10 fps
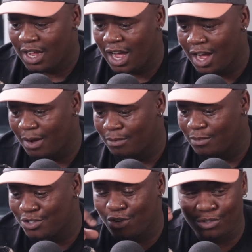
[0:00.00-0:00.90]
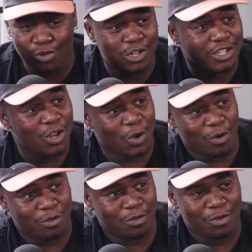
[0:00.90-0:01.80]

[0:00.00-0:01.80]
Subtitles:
The song was called Indlovu.